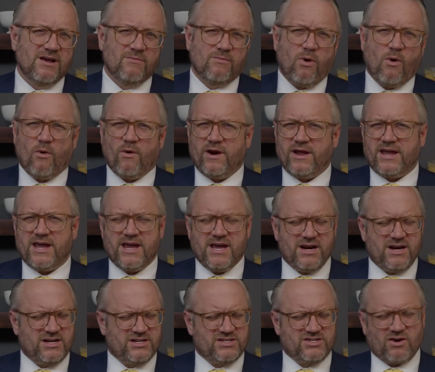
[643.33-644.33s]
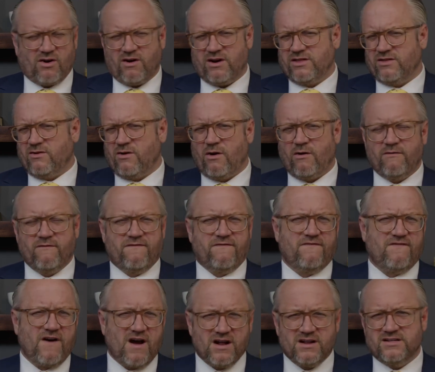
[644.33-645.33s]
pouring in and starting their own
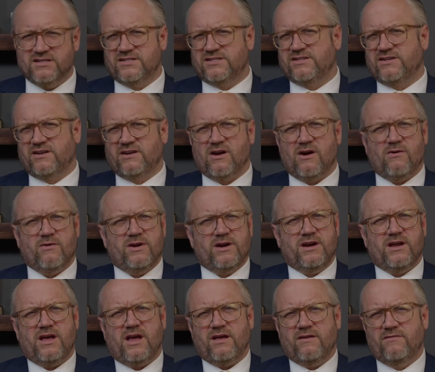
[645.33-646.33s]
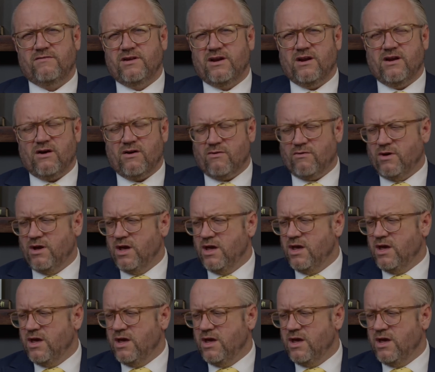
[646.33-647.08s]
funds to go into, you know,